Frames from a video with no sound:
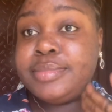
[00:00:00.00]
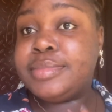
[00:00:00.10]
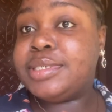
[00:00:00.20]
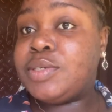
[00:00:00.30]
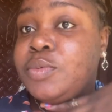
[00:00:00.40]

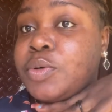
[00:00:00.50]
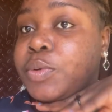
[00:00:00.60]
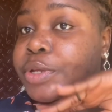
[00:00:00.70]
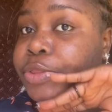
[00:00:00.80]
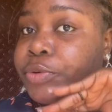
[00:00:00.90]
is the one
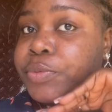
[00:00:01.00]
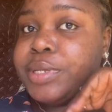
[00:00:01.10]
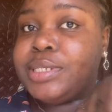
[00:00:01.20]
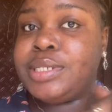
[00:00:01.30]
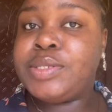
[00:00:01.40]
going through
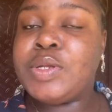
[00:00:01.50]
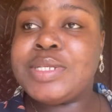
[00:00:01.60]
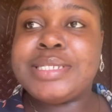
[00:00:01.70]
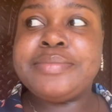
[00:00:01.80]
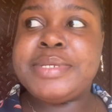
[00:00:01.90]
it,
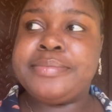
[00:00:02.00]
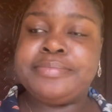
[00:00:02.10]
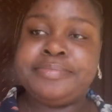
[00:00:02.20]
not me.